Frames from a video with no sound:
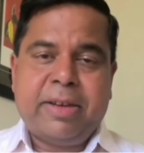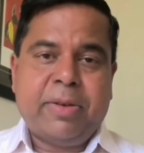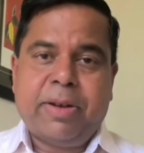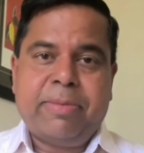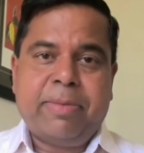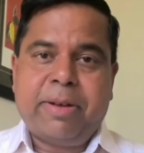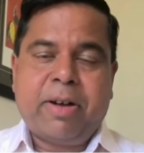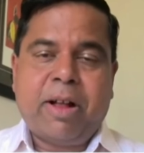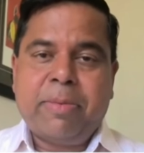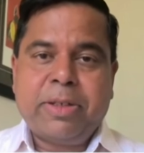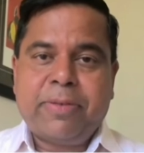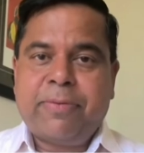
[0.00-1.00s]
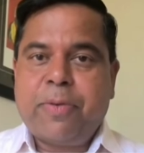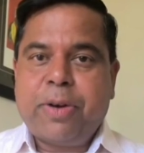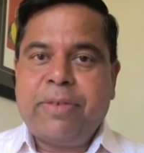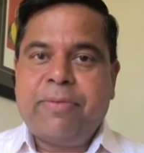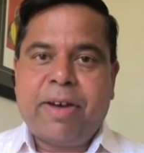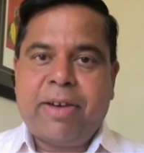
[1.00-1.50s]
you know, almost a
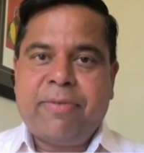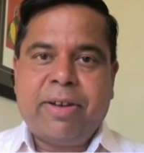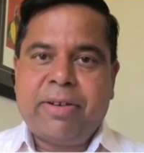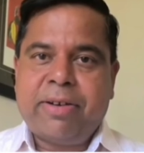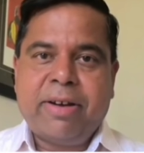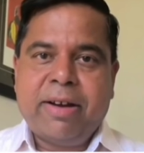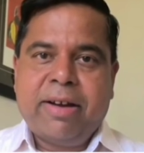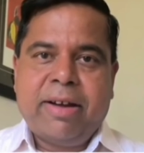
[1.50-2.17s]
45-year